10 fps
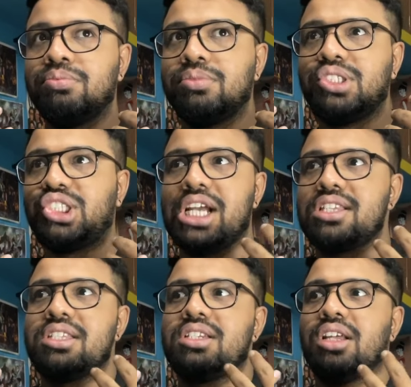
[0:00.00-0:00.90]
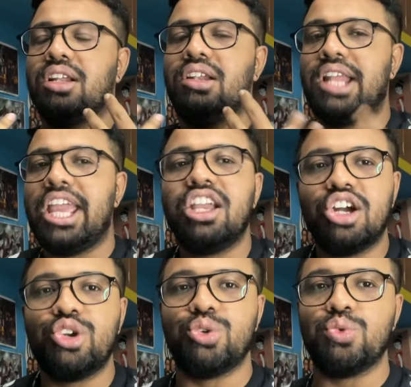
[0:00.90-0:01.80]
just laying
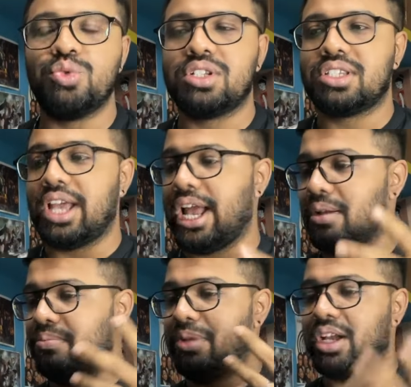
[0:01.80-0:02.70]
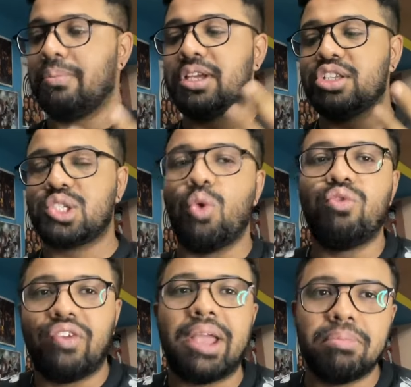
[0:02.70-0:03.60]
her roots and becoming so
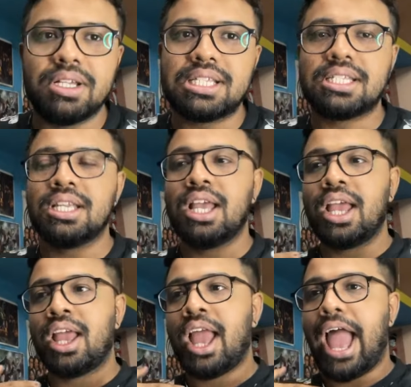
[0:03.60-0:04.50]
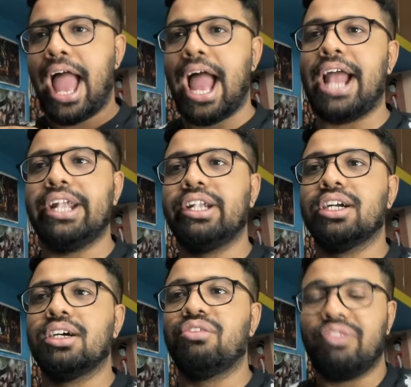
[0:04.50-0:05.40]
famous and
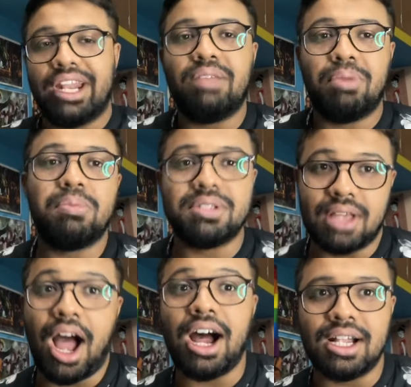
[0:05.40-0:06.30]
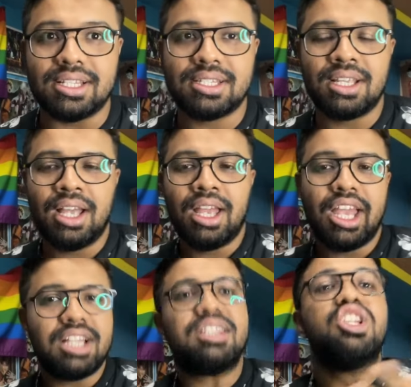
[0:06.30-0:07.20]
winning people's hearts
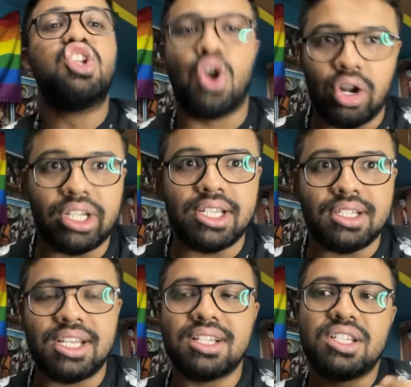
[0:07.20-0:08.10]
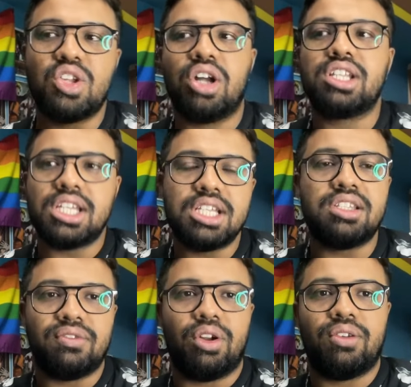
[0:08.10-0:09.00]
it's not easy. It's not
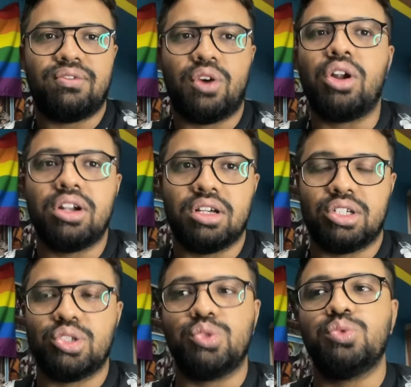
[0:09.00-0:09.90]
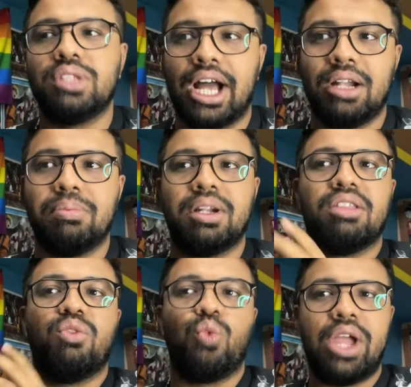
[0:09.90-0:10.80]
easy for a foreigner to do that. But
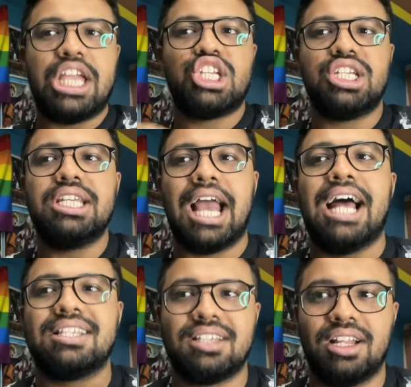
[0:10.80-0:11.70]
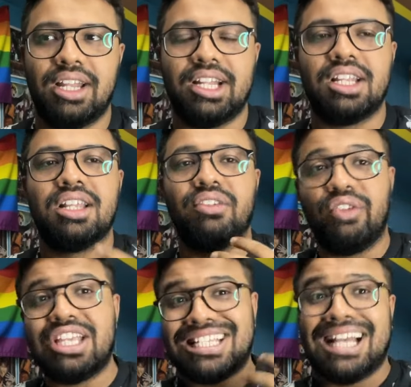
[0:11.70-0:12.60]
the way she has done it, the
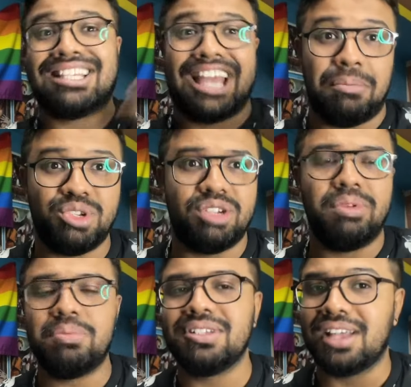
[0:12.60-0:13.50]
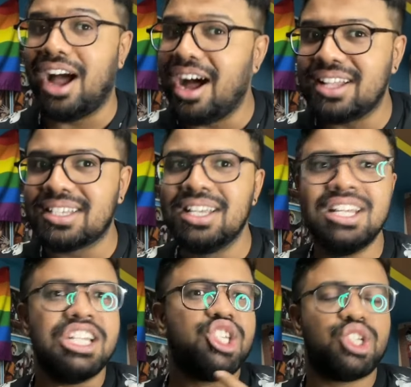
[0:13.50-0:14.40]
way she has captured people's hearts
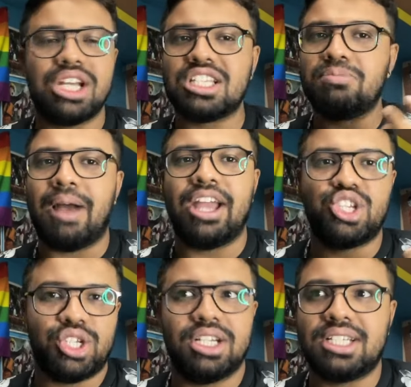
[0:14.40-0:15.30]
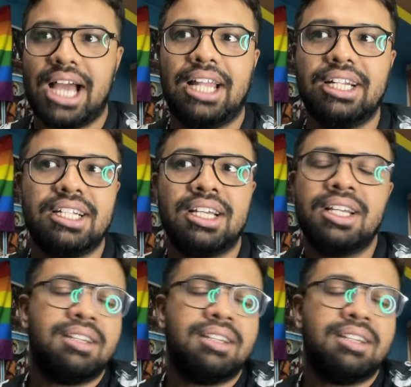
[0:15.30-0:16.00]
just by sheer talent,